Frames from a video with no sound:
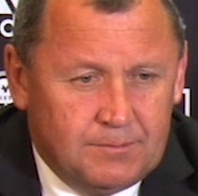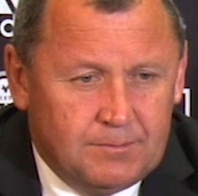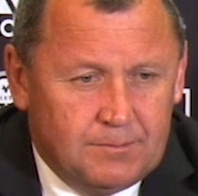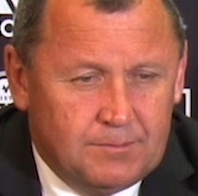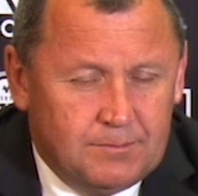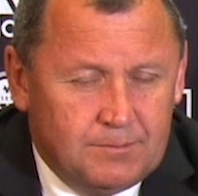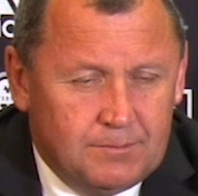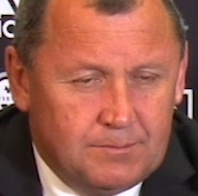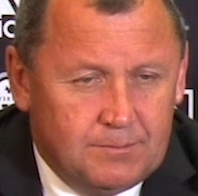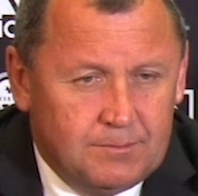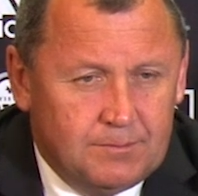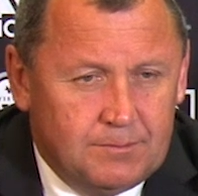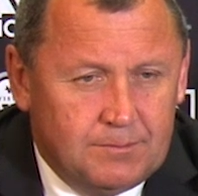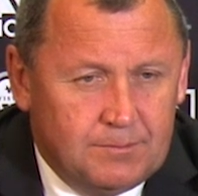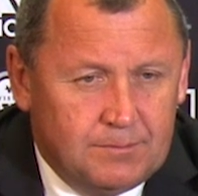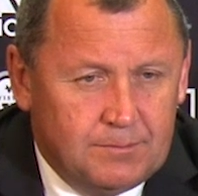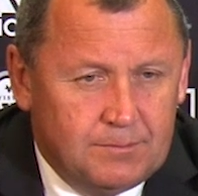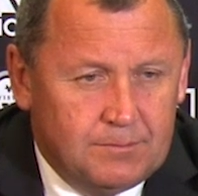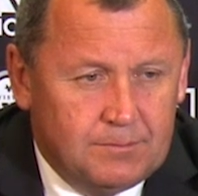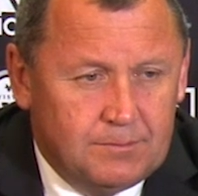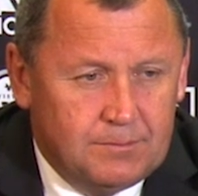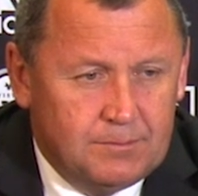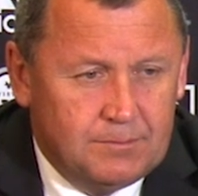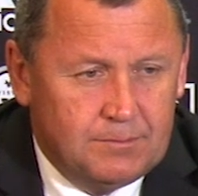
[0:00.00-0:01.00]

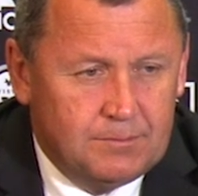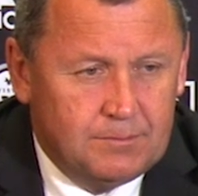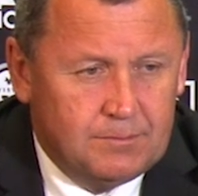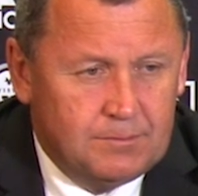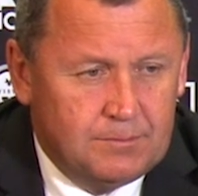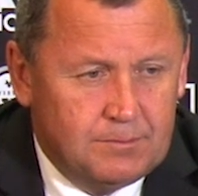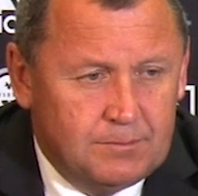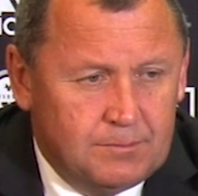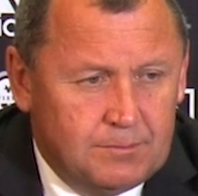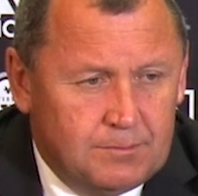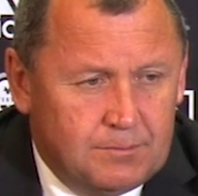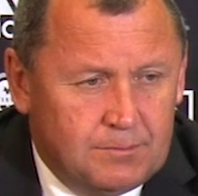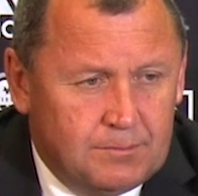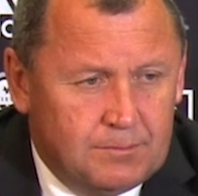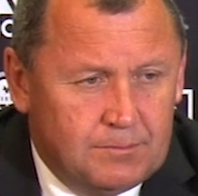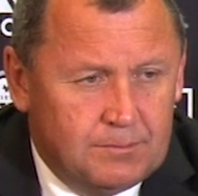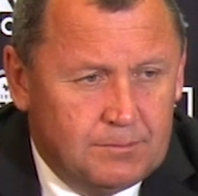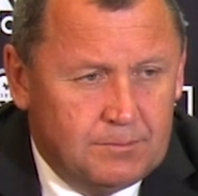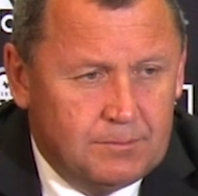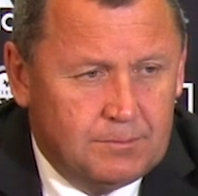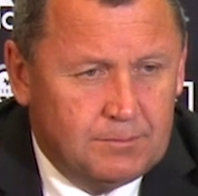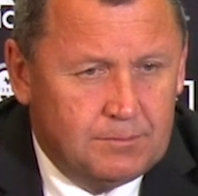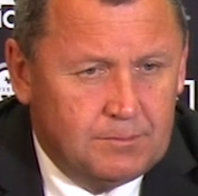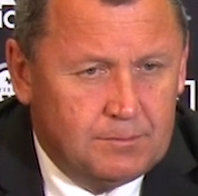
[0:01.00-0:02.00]

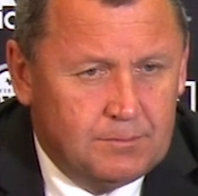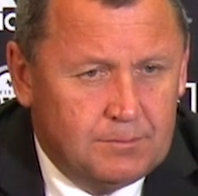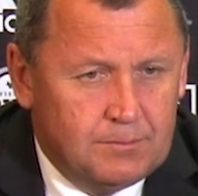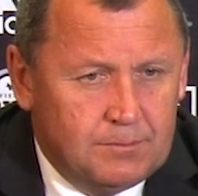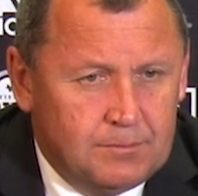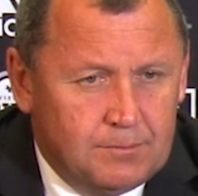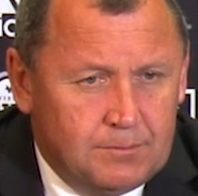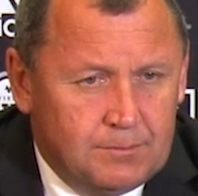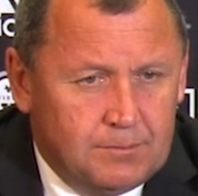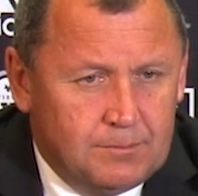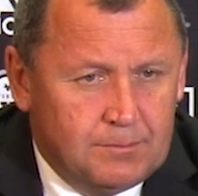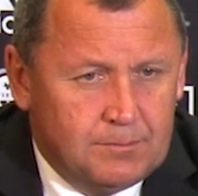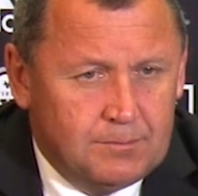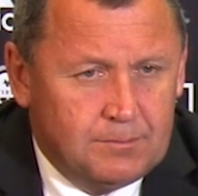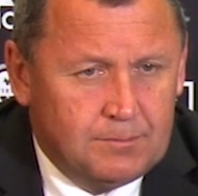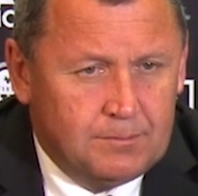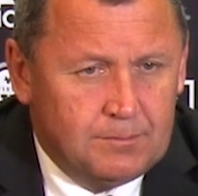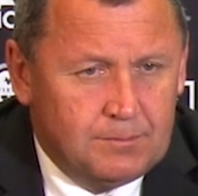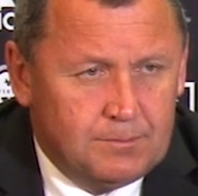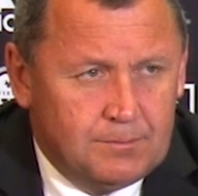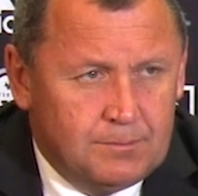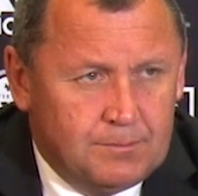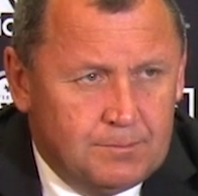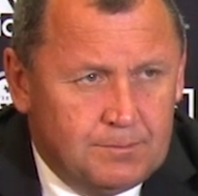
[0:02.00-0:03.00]

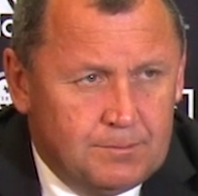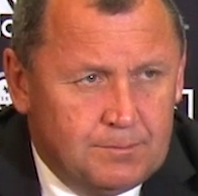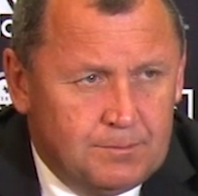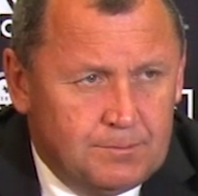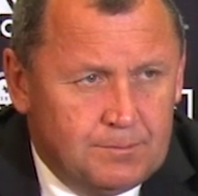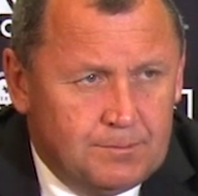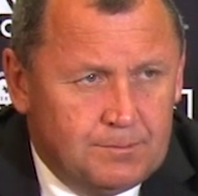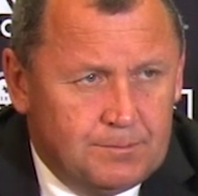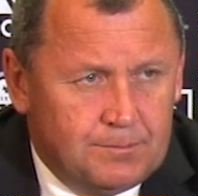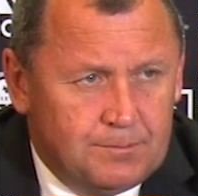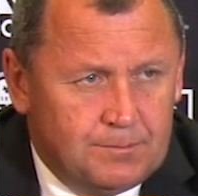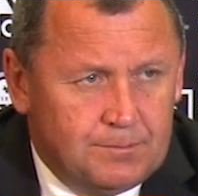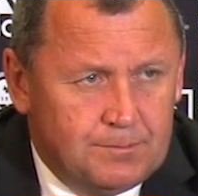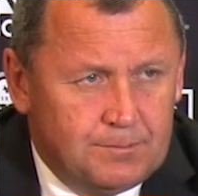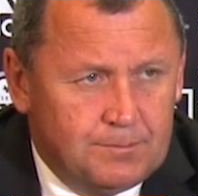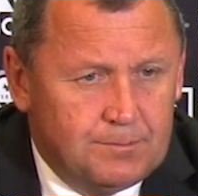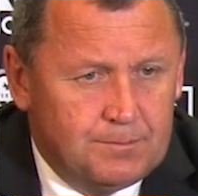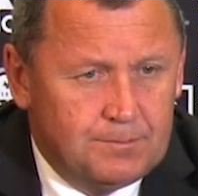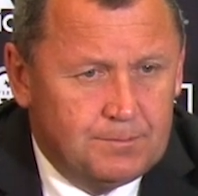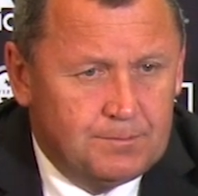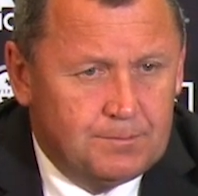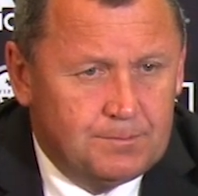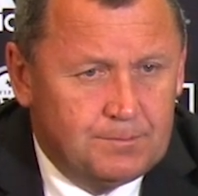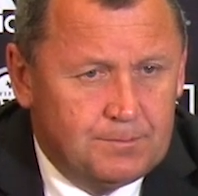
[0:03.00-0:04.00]

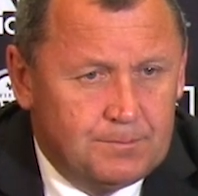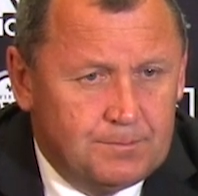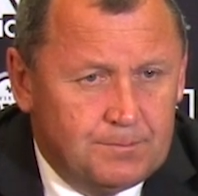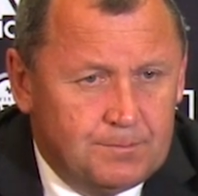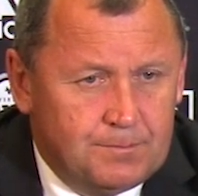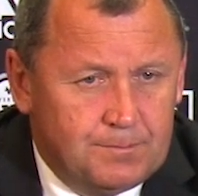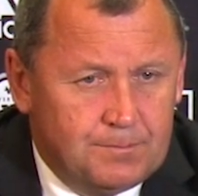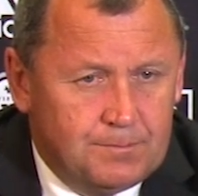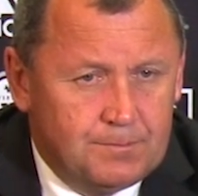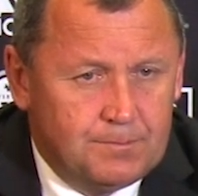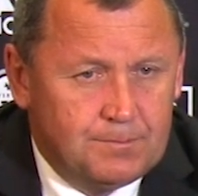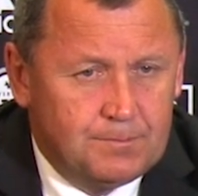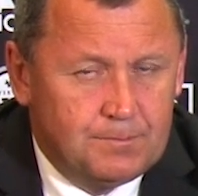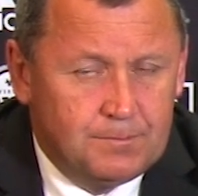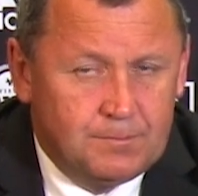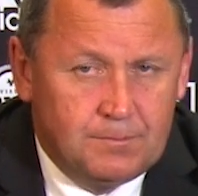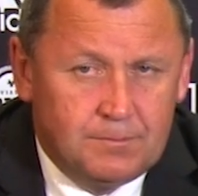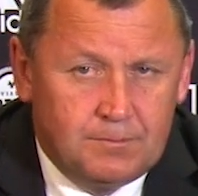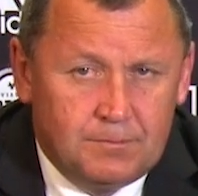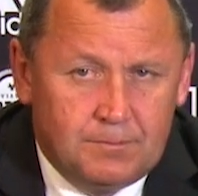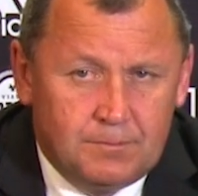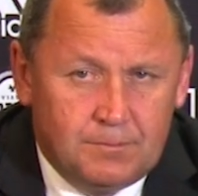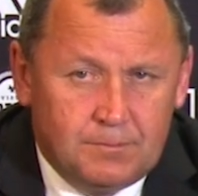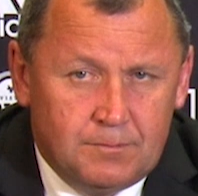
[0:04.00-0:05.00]

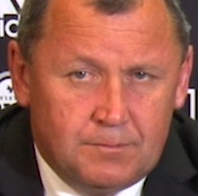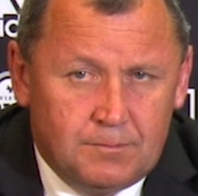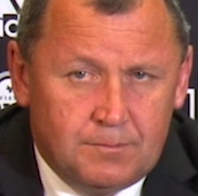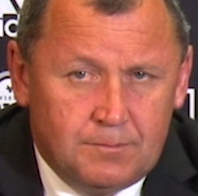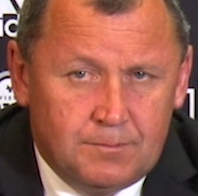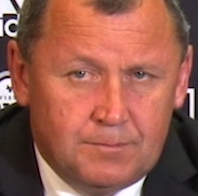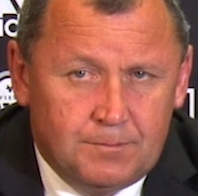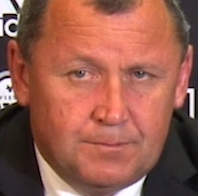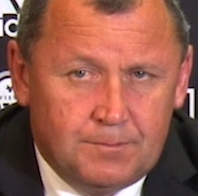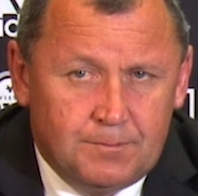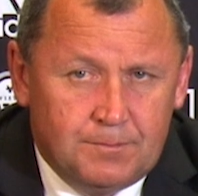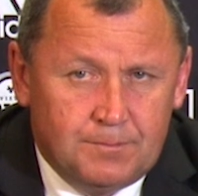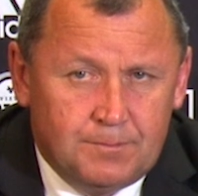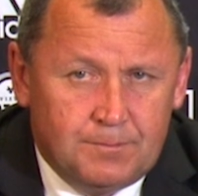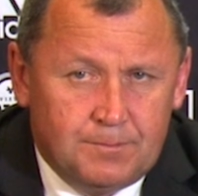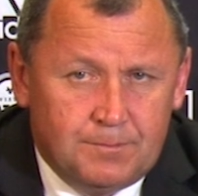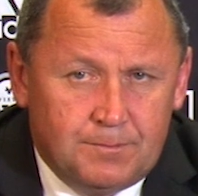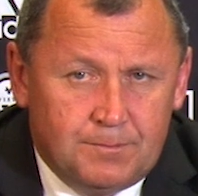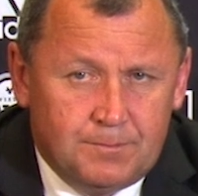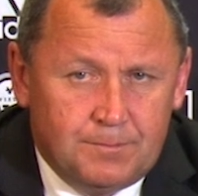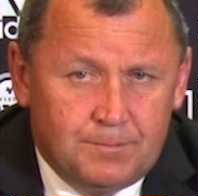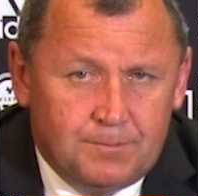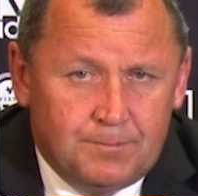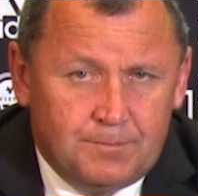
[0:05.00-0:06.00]

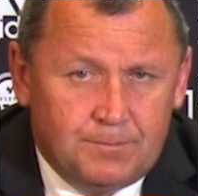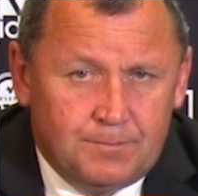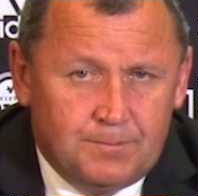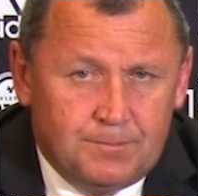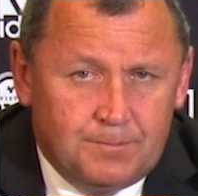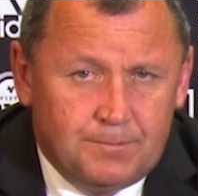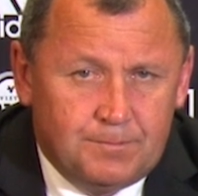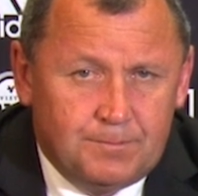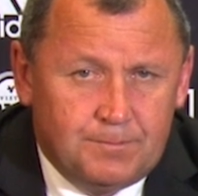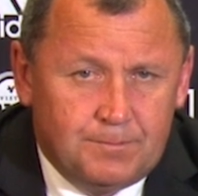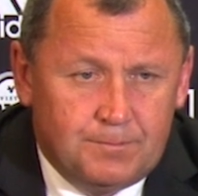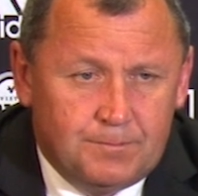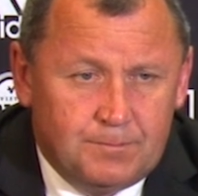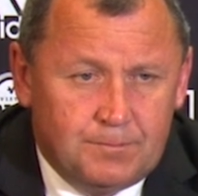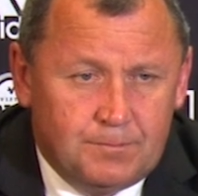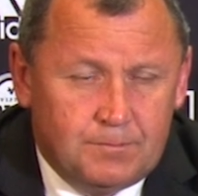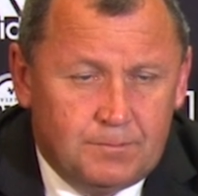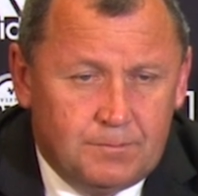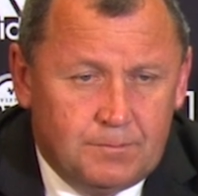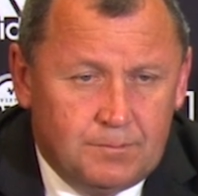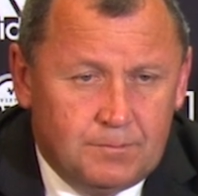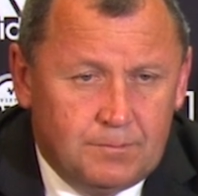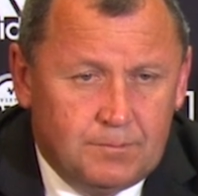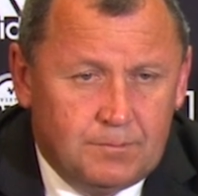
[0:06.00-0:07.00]

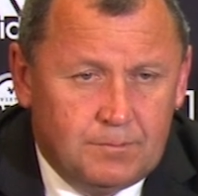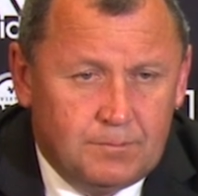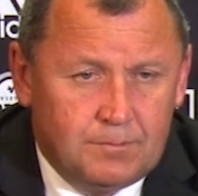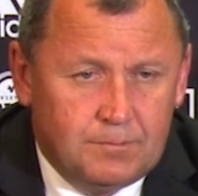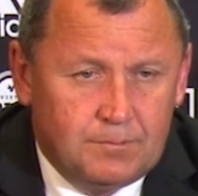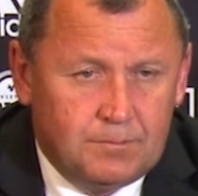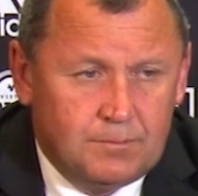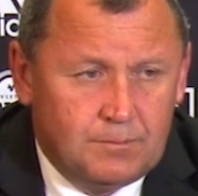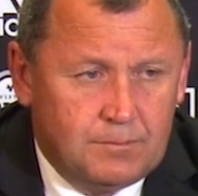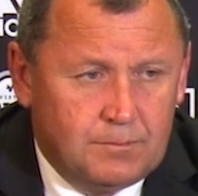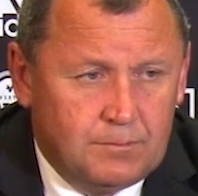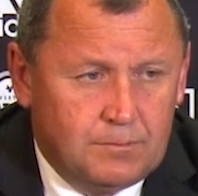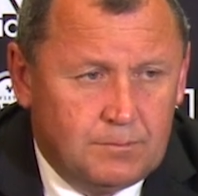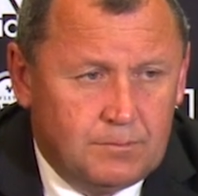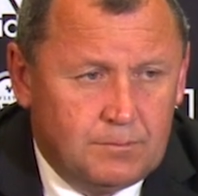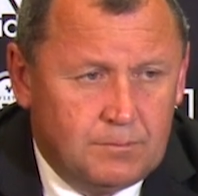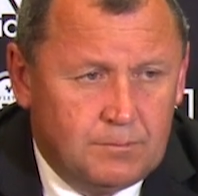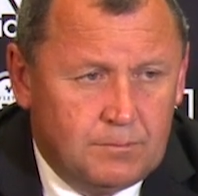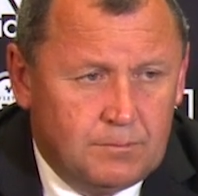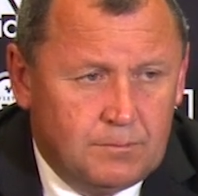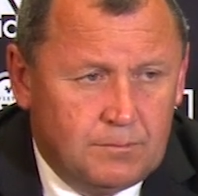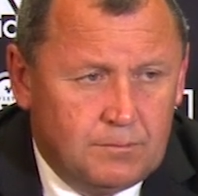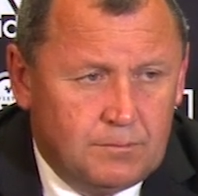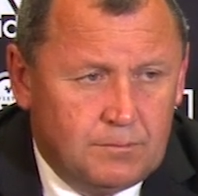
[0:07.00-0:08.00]
[no speech]